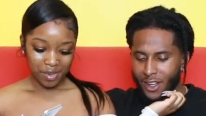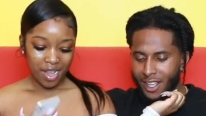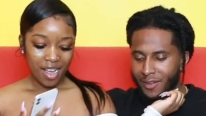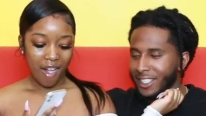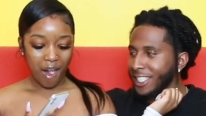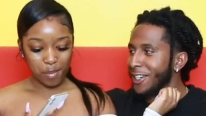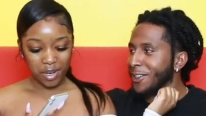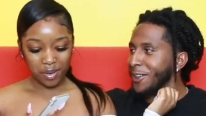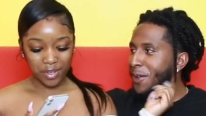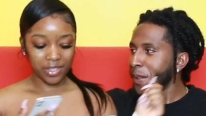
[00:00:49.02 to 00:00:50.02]
Speaker 1: go ahead
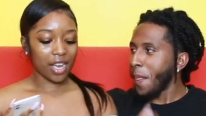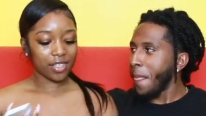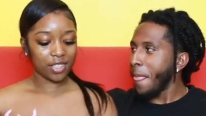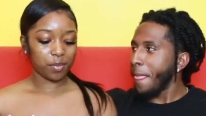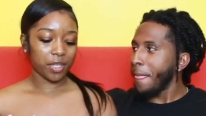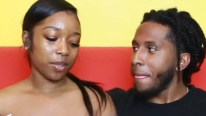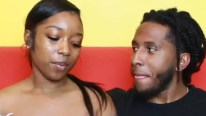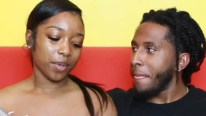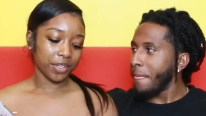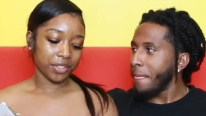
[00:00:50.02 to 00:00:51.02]
I'll be the ones. I'll just pick
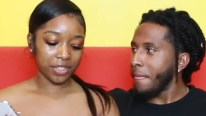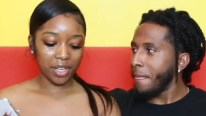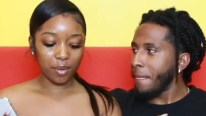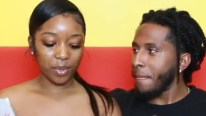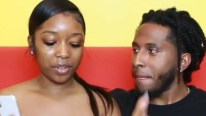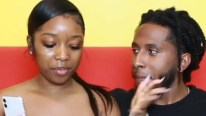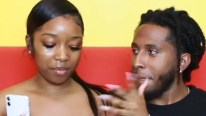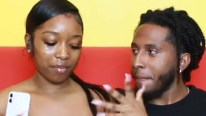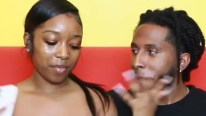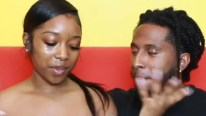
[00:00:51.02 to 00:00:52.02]
the ones that we
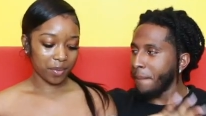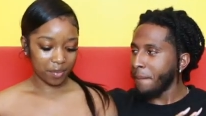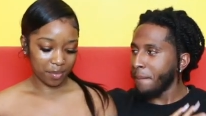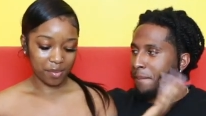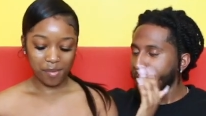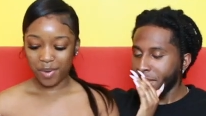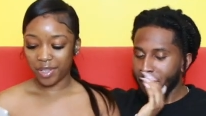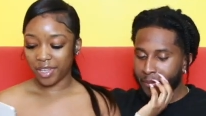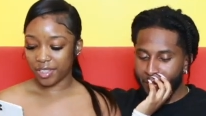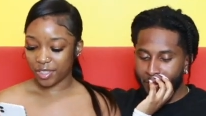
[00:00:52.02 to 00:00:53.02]
go
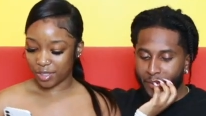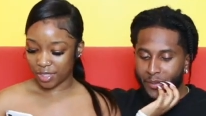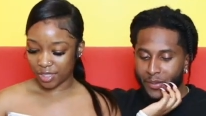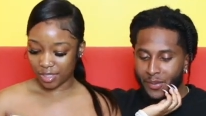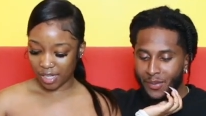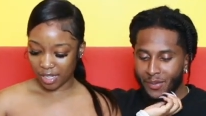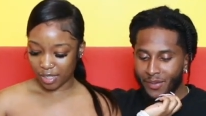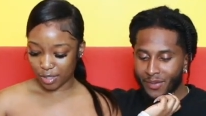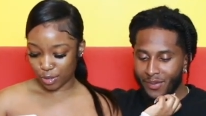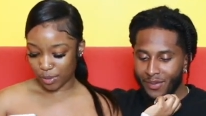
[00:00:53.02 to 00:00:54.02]
we need to just
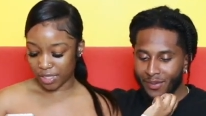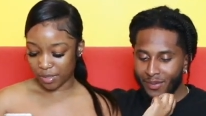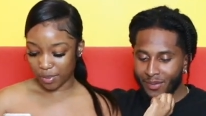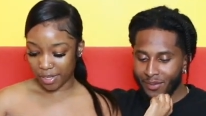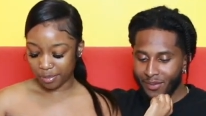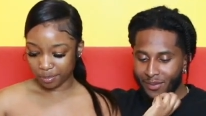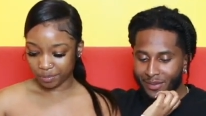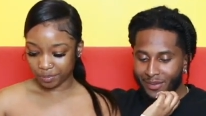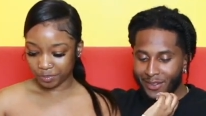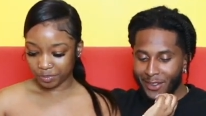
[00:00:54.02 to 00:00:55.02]
like address, right?
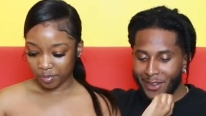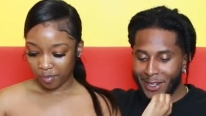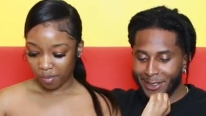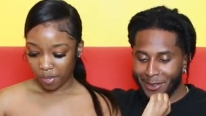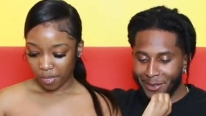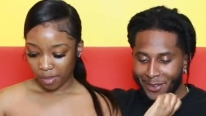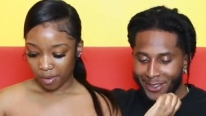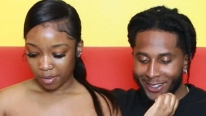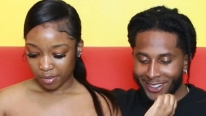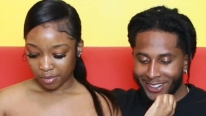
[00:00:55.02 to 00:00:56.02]
Speaker 2: The first one's
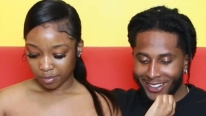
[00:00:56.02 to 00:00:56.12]
funny.